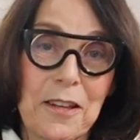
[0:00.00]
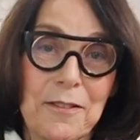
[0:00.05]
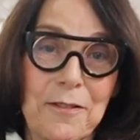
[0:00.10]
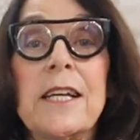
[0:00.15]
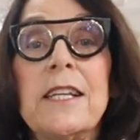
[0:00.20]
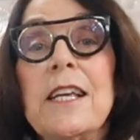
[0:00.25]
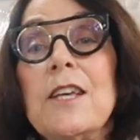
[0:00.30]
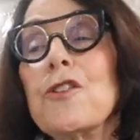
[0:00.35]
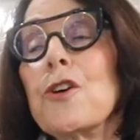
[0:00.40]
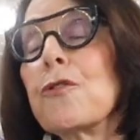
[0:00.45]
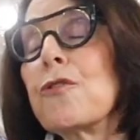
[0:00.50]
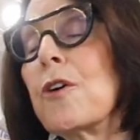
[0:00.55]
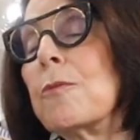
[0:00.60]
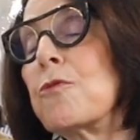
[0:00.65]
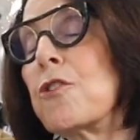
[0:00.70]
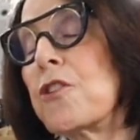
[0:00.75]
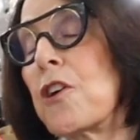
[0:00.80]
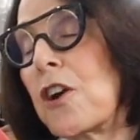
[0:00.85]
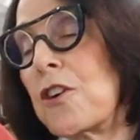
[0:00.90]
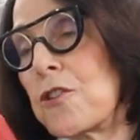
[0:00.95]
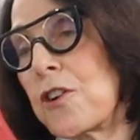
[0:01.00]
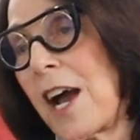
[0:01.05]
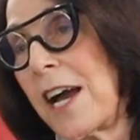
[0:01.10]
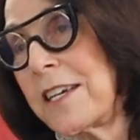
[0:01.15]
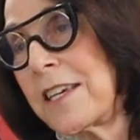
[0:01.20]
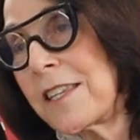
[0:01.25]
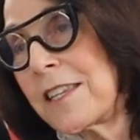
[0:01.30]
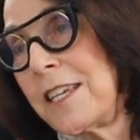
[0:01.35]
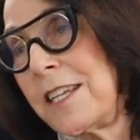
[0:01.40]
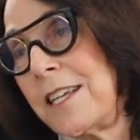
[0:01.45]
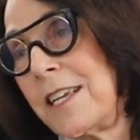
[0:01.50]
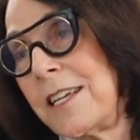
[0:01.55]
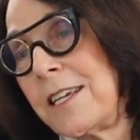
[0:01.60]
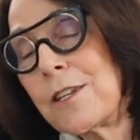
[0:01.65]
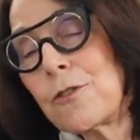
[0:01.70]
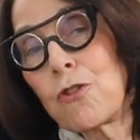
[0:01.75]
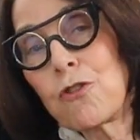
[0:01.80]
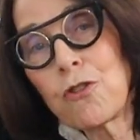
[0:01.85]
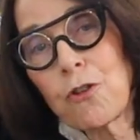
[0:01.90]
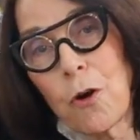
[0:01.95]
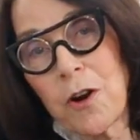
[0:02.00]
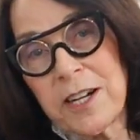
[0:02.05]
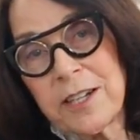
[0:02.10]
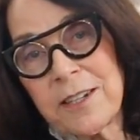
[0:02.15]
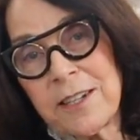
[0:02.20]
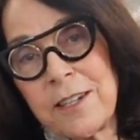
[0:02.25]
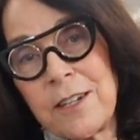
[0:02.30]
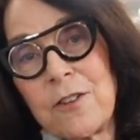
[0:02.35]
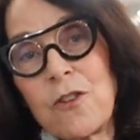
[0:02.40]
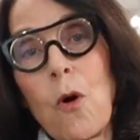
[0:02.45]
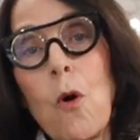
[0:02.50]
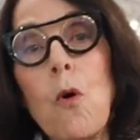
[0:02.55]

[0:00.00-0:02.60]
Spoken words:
It either from dry cleaning, it shortened,